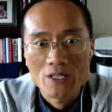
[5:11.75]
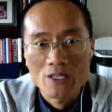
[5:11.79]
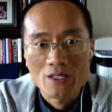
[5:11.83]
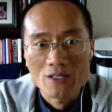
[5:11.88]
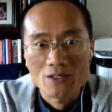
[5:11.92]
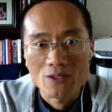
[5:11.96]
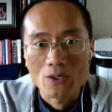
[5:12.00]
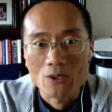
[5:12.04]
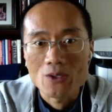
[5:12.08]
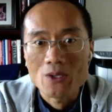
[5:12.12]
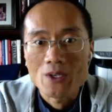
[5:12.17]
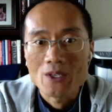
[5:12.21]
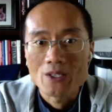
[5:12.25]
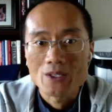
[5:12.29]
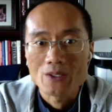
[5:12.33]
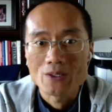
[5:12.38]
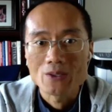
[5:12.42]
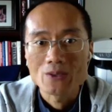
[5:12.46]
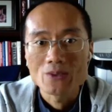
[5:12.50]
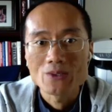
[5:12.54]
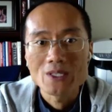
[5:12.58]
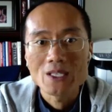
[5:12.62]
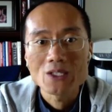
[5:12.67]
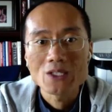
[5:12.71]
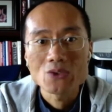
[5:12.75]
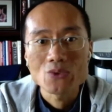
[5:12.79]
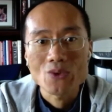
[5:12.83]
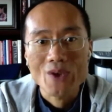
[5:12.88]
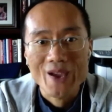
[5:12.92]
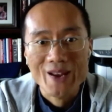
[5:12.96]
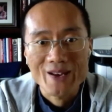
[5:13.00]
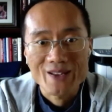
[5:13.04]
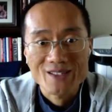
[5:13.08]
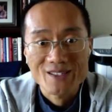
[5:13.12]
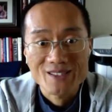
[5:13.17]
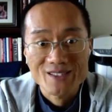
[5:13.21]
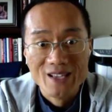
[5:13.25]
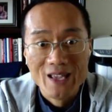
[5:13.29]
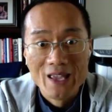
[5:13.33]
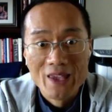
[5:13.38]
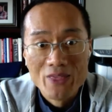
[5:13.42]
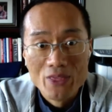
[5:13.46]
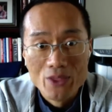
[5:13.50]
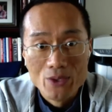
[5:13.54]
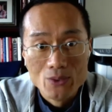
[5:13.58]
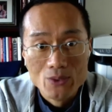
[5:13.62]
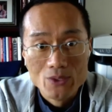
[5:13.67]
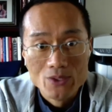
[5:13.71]
So you need to
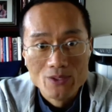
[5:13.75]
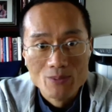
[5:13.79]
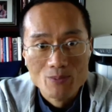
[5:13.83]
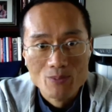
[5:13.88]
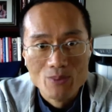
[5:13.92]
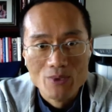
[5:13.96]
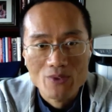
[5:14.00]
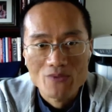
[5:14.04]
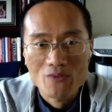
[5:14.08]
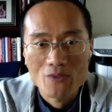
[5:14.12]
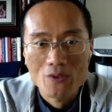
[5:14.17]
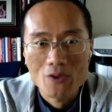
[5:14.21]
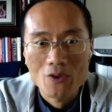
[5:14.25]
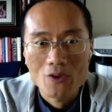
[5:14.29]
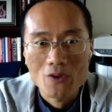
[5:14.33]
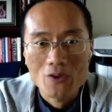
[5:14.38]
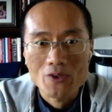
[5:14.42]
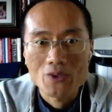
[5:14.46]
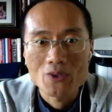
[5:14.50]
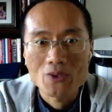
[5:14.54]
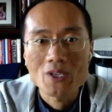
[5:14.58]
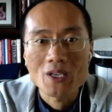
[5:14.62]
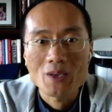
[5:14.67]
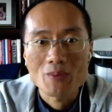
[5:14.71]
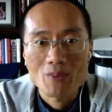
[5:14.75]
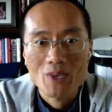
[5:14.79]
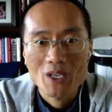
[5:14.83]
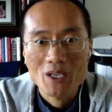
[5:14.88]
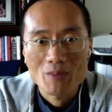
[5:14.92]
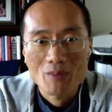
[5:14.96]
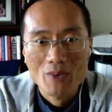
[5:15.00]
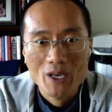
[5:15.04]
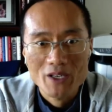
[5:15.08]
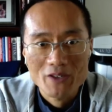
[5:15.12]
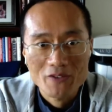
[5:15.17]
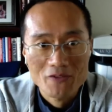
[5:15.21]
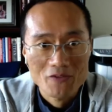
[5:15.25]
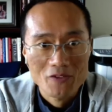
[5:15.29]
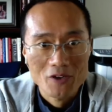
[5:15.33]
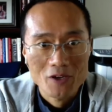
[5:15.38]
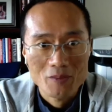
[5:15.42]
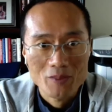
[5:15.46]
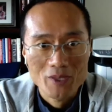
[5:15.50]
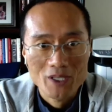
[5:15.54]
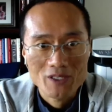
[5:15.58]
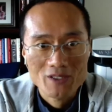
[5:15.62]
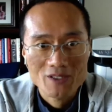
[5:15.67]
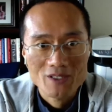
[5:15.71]
understand those before you can make money
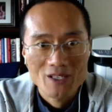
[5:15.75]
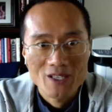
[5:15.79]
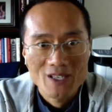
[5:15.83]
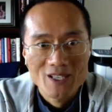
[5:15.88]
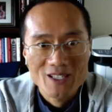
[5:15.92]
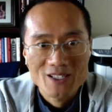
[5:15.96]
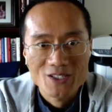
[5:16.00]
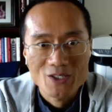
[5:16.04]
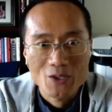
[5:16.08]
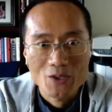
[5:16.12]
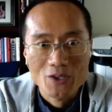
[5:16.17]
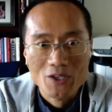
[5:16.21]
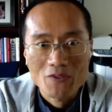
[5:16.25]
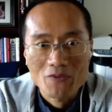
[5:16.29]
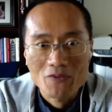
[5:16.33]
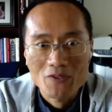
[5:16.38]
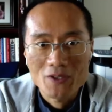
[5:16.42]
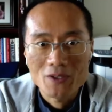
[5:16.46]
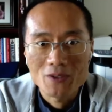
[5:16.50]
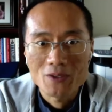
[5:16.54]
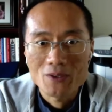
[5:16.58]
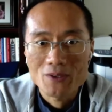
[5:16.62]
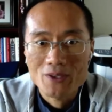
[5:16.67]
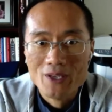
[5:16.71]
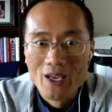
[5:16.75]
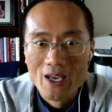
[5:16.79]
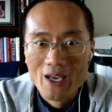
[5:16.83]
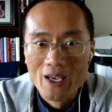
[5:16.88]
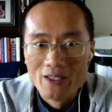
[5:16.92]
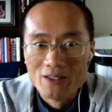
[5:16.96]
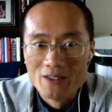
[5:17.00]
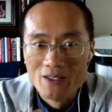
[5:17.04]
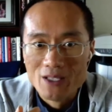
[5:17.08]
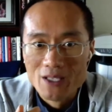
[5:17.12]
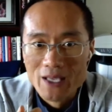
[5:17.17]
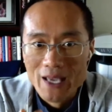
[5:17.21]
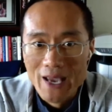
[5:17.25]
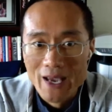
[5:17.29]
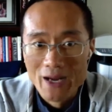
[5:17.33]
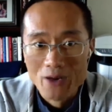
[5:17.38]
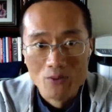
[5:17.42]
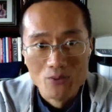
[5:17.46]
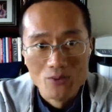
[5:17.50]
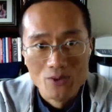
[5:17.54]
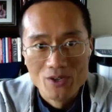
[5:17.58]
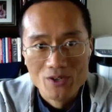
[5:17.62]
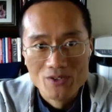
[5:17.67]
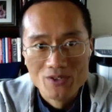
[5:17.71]
from it. So if you look at the
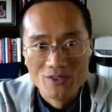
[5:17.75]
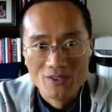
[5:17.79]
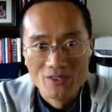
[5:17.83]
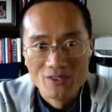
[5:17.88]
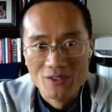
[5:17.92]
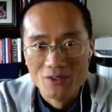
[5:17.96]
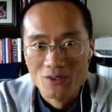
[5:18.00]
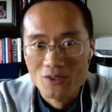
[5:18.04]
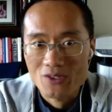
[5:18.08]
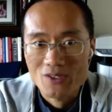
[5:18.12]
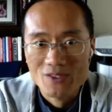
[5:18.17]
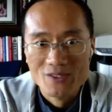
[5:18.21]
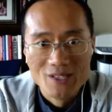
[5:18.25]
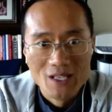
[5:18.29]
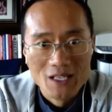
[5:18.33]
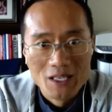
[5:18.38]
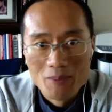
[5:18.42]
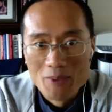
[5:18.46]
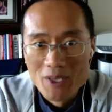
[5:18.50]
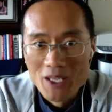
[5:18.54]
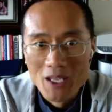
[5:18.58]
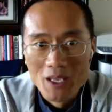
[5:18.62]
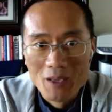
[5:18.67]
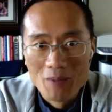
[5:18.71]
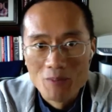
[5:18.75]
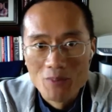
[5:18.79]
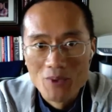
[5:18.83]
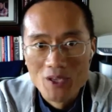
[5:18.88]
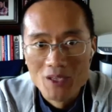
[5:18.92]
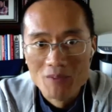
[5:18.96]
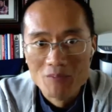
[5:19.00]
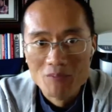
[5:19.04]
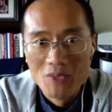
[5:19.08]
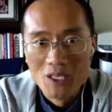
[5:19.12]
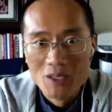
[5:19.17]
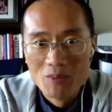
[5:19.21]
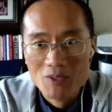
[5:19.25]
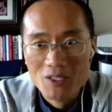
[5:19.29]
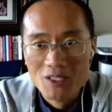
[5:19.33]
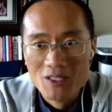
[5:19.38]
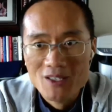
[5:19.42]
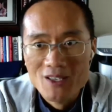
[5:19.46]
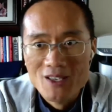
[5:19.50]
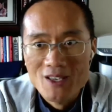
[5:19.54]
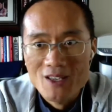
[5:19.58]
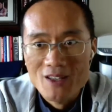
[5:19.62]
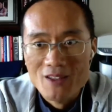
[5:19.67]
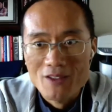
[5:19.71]
AdWords, you set up a campaign,
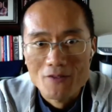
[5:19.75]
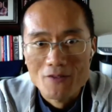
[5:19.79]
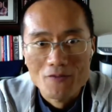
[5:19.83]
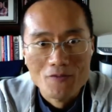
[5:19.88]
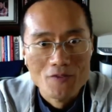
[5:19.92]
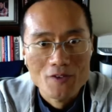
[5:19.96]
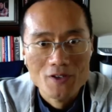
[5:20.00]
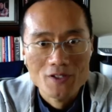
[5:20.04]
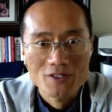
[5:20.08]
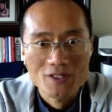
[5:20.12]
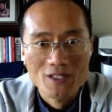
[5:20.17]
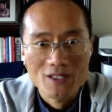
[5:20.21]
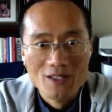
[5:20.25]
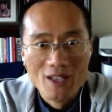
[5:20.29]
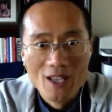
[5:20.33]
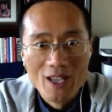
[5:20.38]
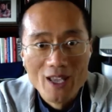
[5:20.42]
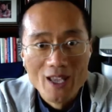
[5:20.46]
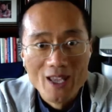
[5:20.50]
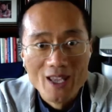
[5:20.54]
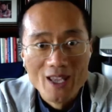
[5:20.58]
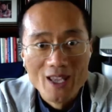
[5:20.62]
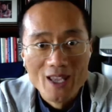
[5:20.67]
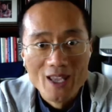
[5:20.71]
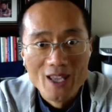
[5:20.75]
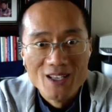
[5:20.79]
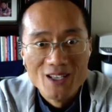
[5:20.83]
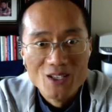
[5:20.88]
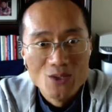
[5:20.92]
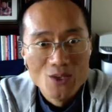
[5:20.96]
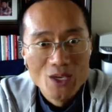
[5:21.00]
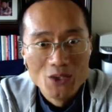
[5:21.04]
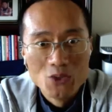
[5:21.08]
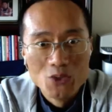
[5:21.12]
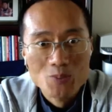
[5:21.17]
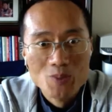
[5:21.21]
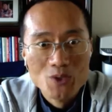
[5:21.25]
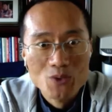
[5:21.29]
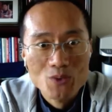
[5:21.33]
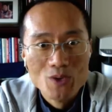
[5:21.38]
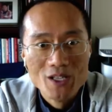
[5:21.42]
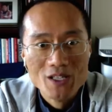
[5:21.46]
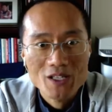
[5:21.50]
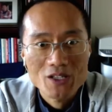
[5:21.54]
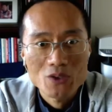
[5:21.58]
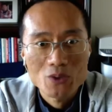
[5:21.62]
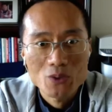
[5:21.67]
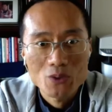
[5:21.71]
maybe the first day you have to be
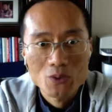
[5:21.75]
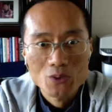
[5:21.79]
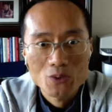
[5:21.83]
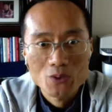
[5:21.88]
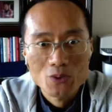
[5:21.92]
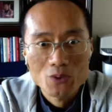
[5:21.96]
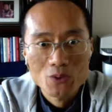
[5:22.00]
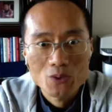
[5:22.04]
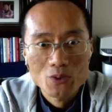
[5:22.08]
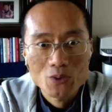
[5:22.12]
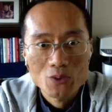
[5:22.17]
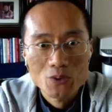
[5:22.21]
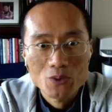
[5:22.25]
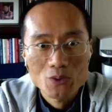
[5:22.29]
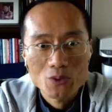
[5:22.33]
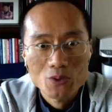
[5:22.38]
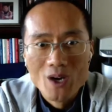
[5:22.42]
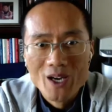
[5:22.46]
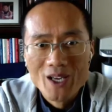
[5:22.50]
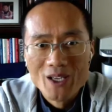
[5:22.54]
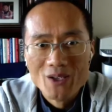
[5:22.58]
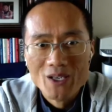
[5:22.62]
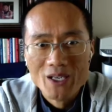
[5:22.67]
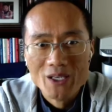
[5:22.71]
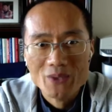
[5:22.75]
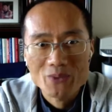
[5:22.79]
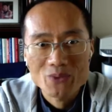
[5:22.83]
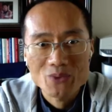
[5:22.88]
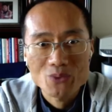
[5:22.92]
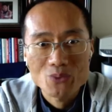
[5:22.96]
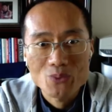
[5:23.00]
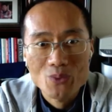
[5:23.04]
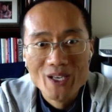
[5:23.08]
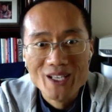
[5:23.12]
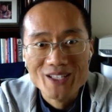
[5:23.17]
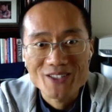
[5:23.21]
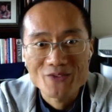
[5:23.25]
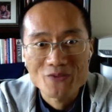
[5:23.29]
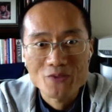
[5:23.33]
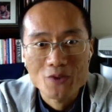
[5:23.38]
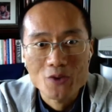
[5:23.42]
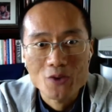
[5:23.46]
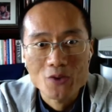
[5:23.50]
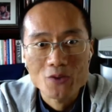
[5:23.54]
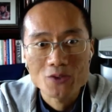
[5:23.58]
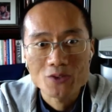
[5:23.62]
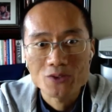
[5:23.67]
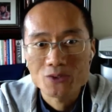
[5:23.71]
ready to lose money. Why you have to wait
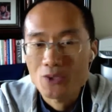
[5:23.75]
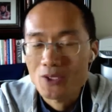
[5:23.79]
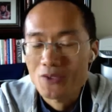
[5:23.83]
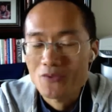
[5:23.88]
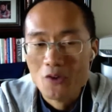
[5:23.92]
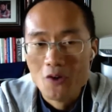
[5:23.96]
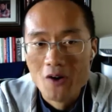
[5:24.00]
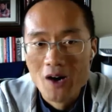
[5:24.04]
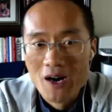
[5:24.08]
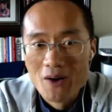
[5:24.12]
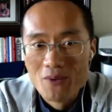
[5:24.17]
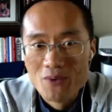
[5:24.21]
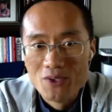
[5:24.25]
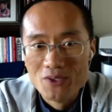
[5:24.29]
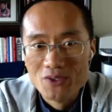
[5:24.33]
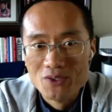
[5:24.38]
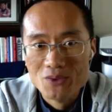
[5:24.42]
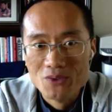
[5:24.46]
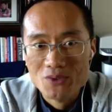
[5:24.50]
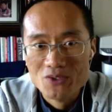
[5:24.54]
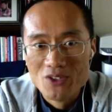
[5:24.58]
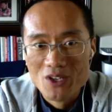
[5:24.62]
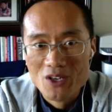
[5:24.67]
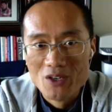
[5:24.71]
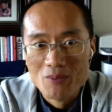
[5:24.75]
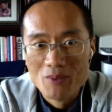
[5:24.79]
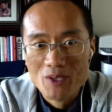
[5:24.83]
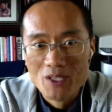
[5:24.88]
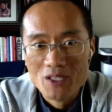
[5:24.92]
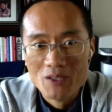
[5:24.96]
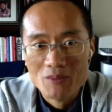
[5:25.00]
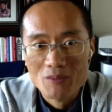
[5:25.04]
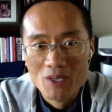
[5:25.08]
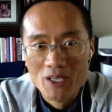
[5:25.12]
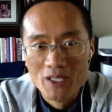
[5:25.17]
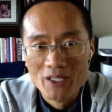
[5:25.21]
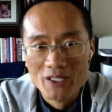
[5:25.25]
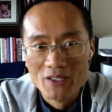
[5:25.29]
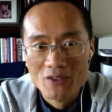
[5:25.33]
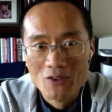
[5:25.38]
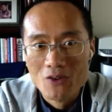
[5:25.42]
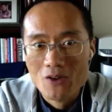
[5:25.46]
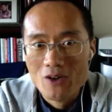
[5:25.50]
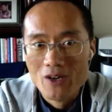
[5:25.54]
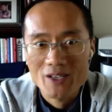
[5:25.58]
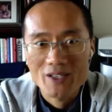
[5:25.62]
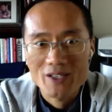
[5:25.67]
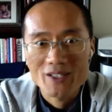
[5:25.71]
for 24 hours to start making money,
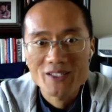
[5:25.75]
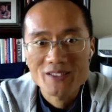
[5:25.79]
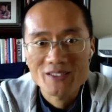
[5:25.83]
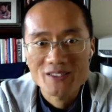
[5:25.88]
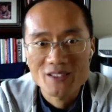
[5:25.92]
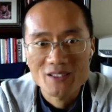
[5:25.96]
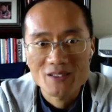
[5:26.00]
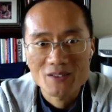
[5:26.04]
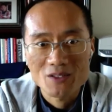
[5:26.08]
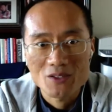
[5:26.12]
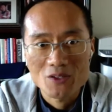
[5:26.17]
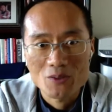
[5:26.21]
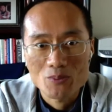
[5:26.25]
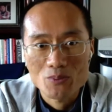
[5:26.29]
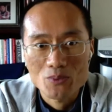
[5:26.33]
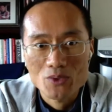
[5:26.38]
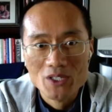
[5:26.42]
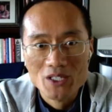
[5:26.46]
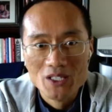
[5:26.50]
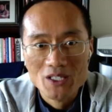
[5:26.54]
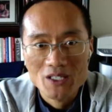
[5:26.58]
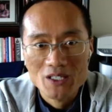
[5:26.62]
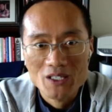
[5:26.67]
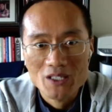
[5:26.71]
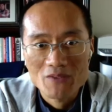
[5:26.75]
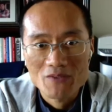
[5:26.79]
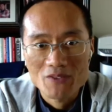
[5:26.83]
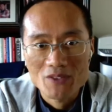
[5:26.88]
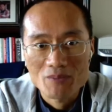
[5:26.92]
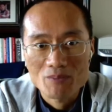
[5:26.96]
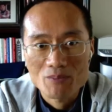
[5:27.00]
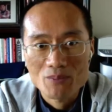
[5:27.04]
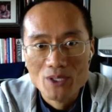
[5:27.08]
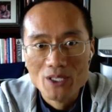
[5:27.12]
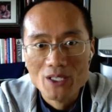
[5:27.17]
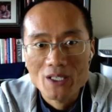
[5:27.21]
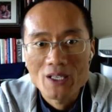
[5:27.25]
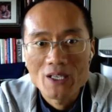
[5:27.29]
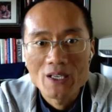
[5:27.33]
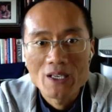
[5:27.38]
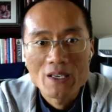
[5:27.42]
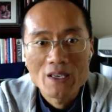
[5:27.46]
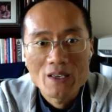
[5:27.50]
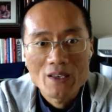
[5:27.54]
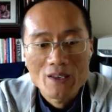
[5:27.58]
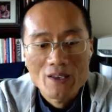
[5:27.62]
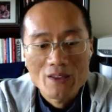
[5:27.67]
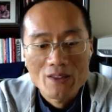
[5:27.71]
or at least breaking even? But
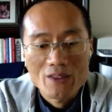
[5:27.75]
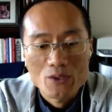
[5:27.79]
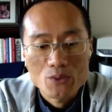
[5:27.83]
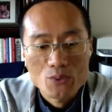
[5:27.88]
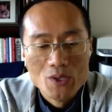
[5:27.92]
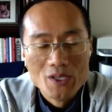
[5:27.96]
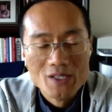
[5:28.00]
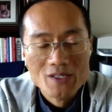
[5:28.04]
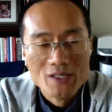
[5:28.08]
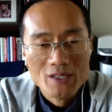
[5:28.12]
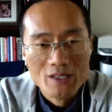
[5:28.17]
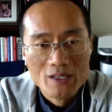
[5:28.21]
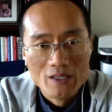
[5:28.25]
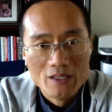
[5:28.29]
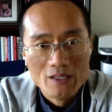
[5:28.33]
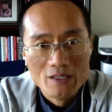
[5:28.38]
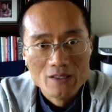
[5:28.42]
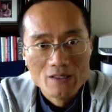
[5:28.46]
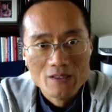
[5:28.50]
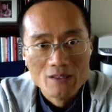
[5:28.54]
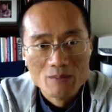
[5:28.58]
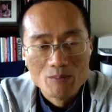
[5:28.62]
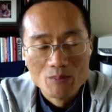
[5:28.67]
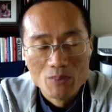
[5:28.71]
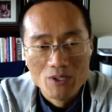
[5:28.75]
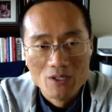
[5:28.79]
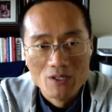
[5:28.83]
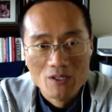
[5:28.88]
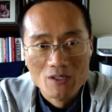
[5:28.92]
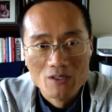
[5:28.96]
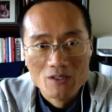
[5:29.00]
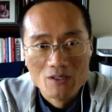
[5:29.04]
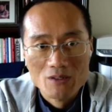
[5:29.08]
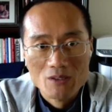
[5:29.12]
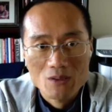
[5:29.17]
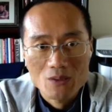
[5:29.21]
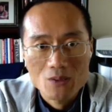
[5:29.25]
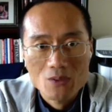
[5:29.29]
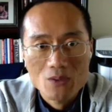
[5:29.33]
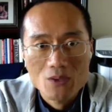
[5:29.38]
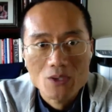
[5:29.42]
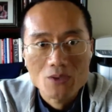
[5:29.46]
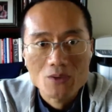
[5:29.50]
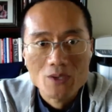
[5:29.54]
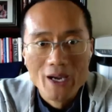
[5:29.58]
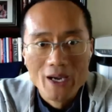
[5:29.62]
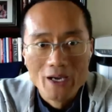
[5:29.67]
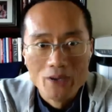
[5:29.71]
the reason is because
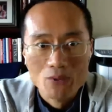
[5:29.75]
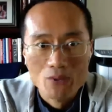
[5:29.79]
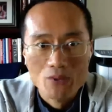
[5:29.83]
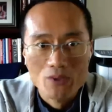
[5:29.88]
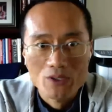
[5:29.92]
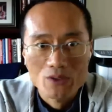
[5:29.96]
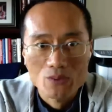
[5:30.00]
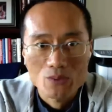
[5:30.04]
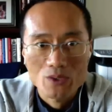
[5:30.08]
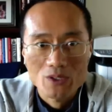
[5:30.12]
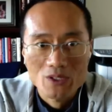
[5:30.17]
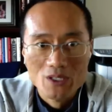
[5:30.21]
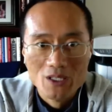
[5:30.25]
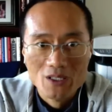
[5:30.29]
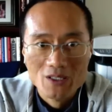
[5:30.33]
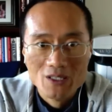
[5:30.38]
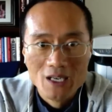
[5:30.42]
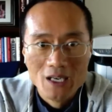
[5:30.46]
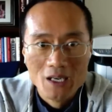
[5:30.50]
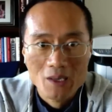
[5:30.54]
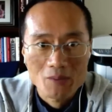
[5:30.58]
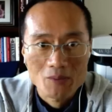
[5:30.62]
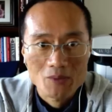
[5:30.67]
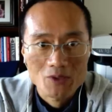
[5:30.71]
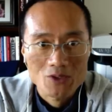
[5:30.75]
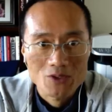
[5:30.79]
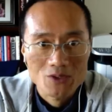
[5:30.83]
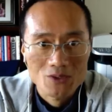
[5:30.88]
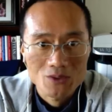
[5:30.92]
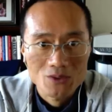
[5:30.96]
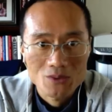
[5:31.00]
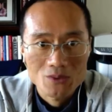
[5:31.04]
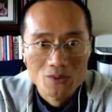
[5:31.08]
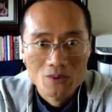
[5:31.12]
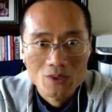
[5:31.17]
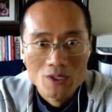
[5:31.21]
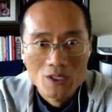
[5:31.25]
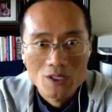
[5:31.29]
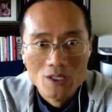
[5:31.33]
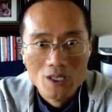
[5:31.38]
Google AdWords will take time to